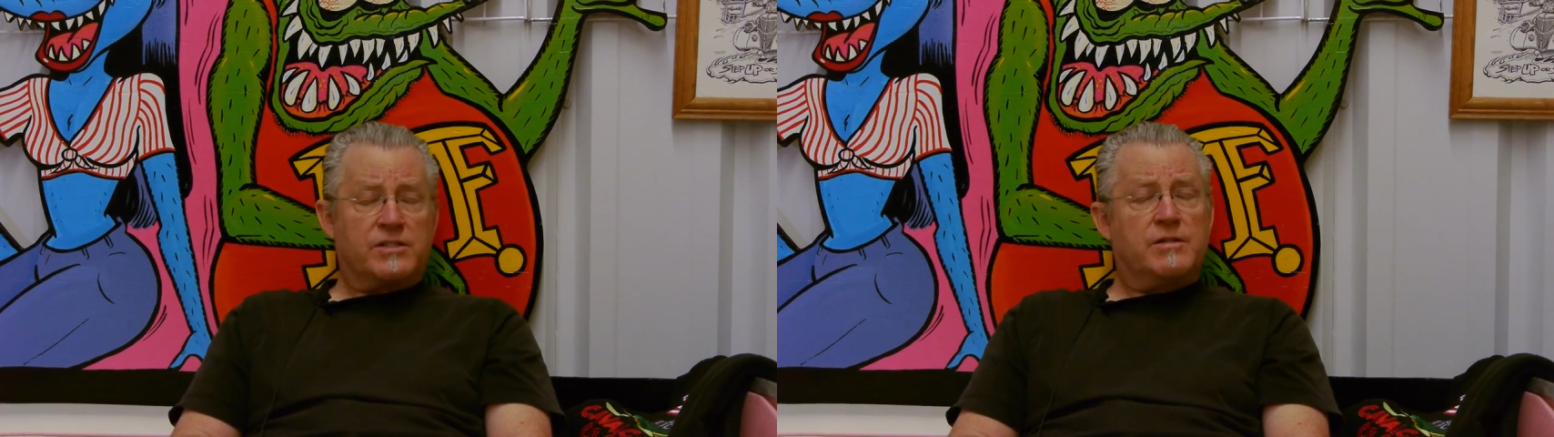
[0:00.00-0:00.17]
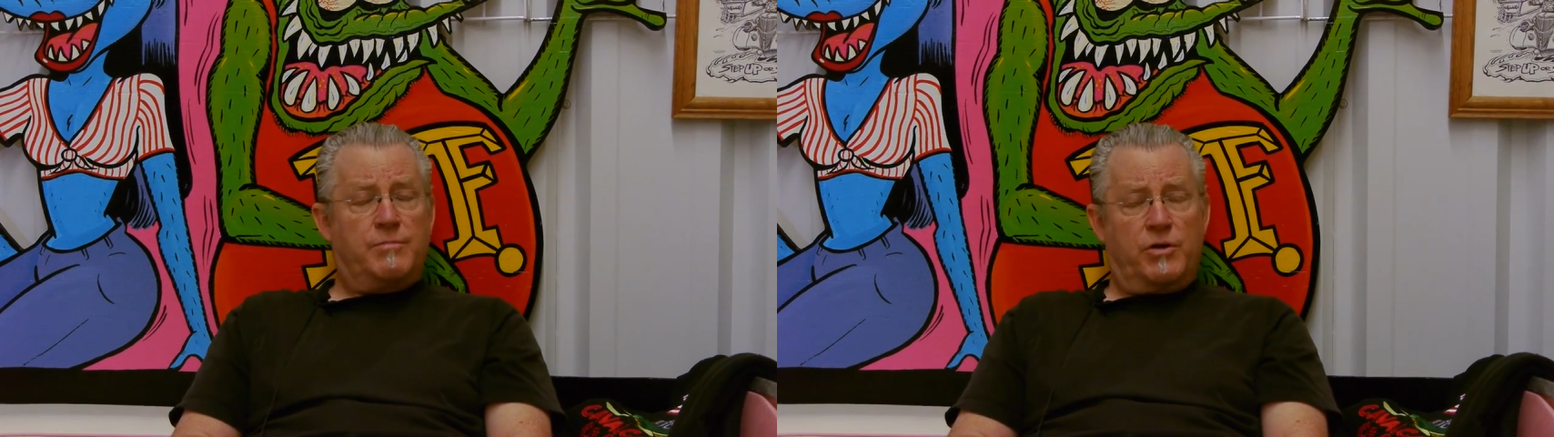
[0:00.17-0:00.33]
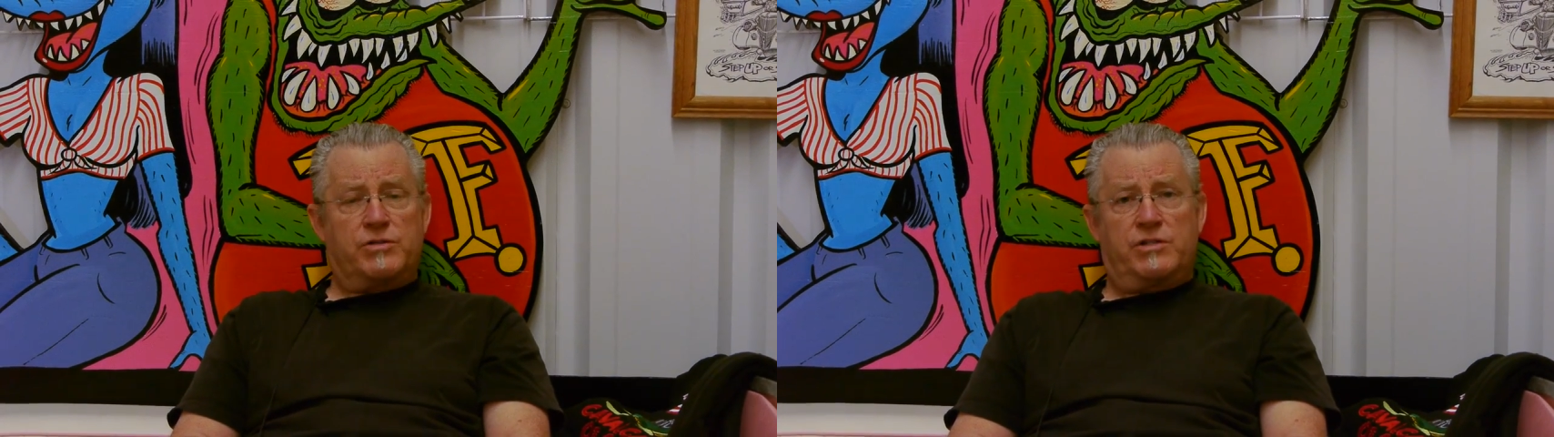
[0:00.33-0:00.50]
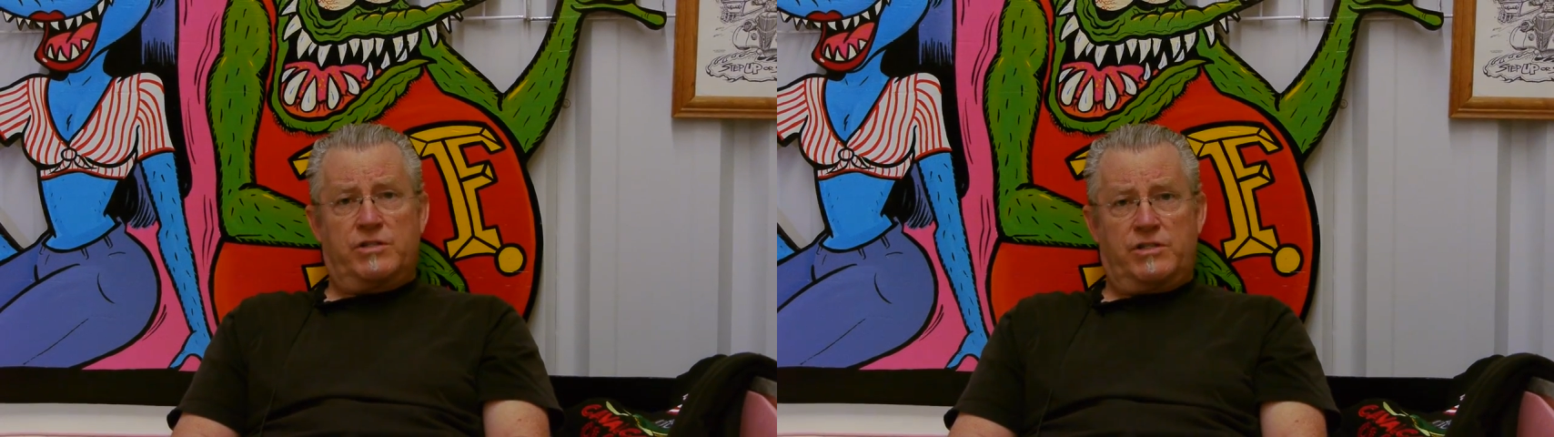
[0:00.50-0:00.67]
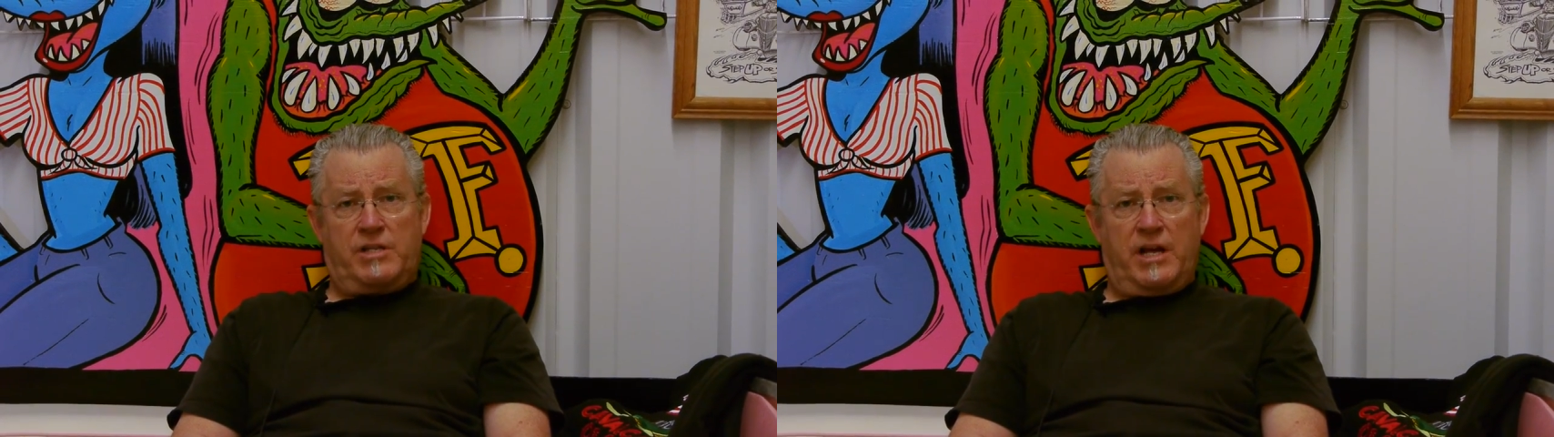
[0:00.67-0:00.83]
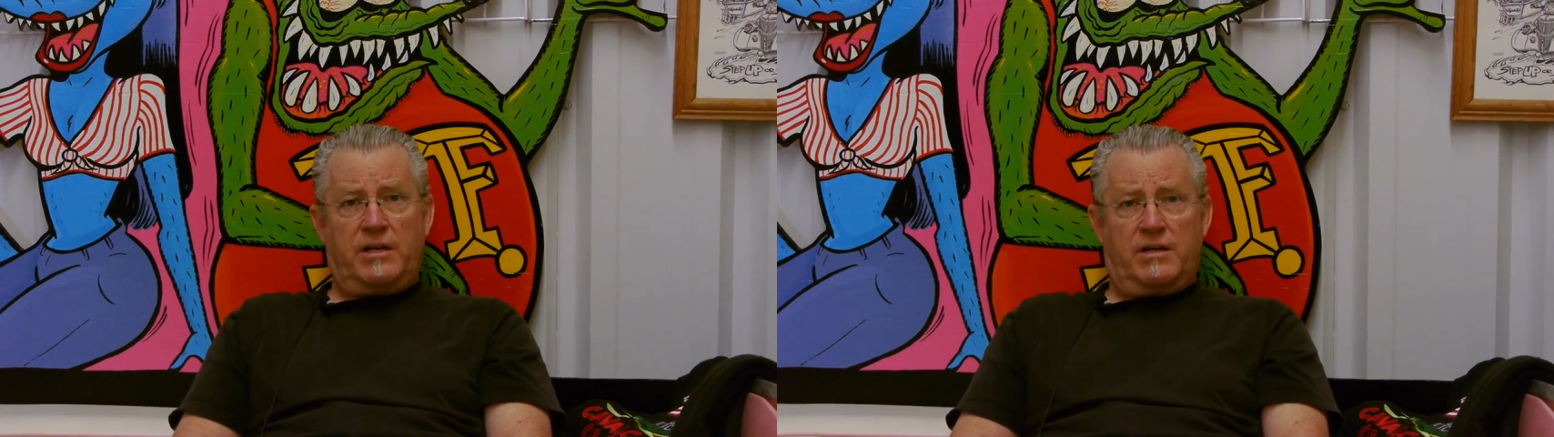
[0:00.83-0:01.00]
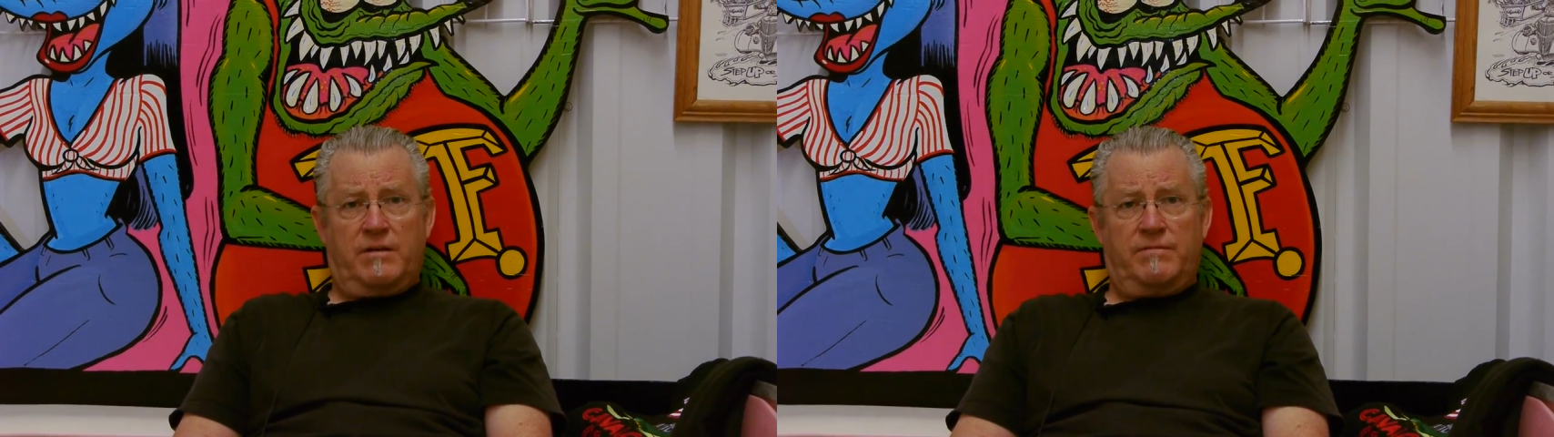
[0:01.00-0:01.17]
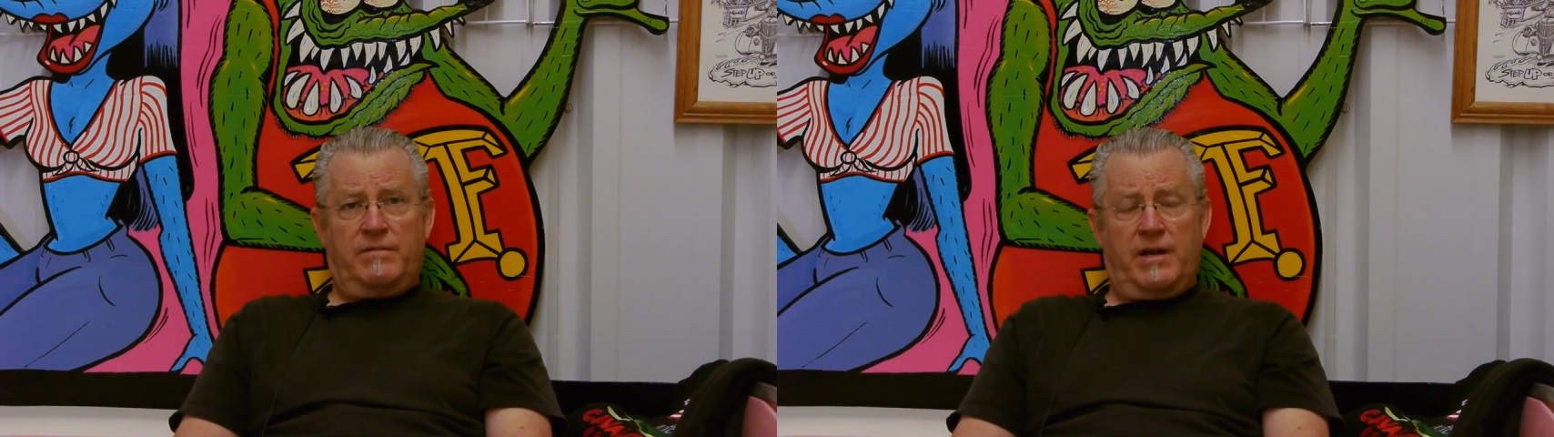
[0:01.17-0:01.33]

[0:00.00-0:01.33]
the most distinctive,